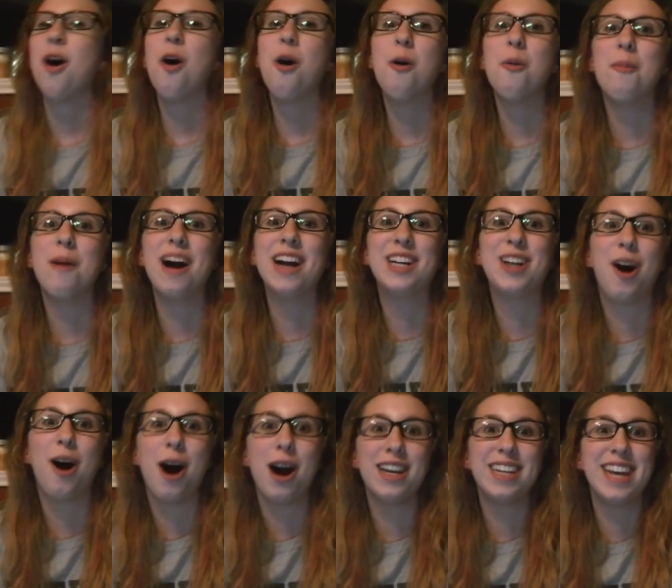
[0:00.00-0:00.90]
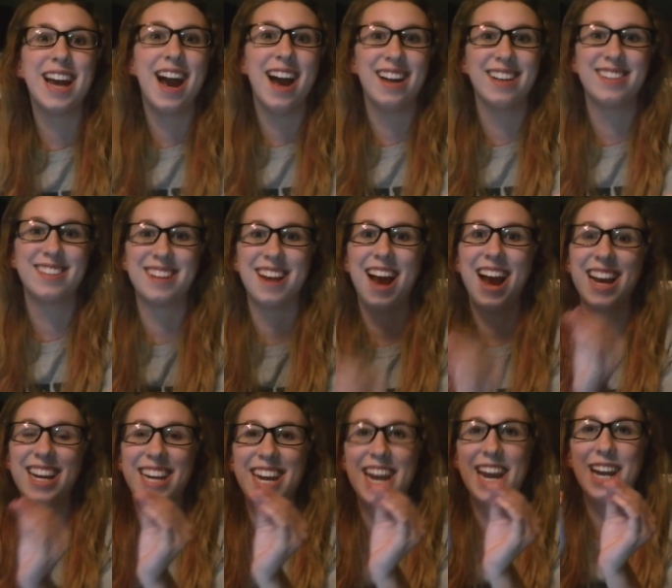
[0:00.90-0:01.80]
Oh my god, yes.
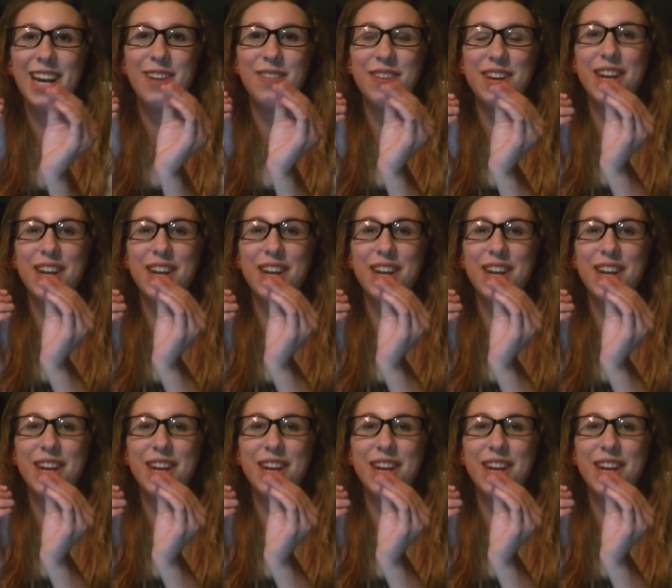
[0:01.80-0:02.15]
I can't